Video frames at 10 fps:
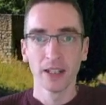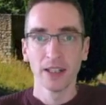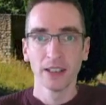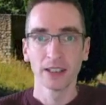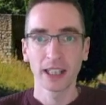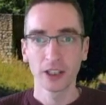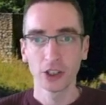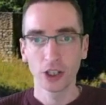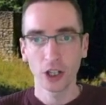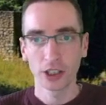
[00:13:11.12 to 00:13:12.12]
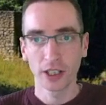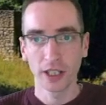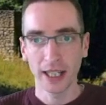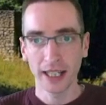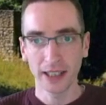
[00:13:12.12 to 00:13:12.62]
Second shot,
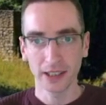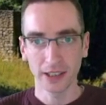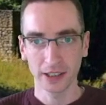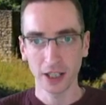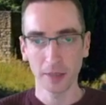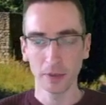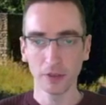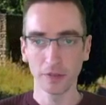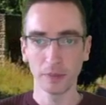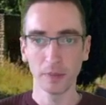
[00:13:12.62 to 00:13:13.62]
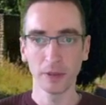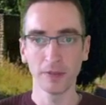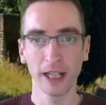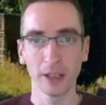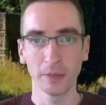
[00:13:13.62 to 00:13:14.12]
there is a sniper rough bump
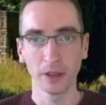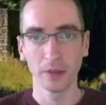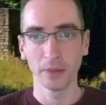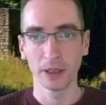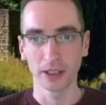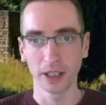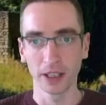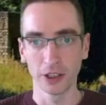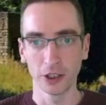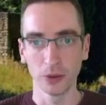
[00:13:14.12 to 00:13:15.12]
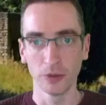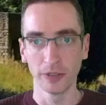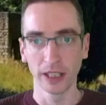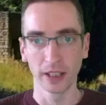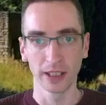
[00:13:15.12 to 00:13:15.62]
available, but I do
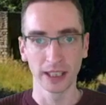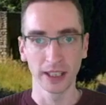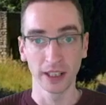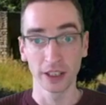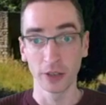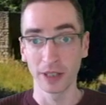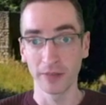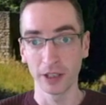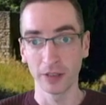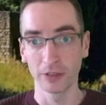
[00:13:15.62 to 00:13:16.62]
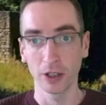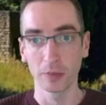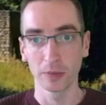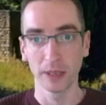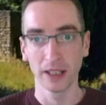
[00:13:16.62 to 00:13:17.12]
realise here I don't have enough
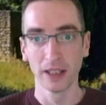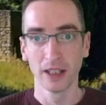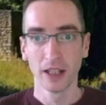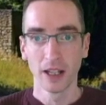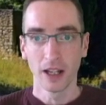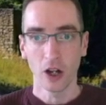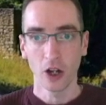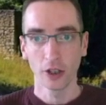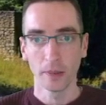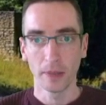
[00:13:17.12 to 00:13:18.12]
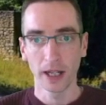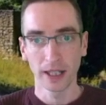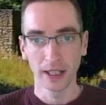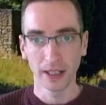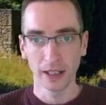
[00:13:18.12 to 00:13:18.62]
topspin on
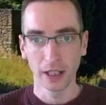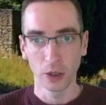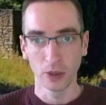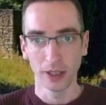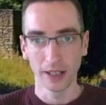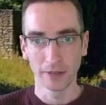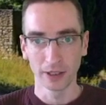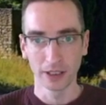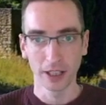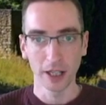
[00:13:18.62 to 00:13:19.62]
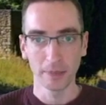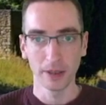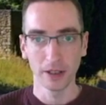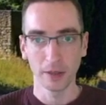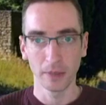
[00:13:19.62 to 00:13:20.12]
my low level
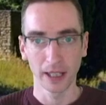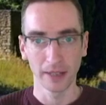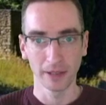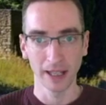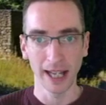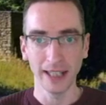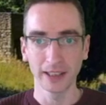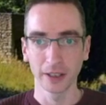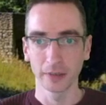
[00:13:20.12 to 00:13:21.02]
sniper, on my level 8.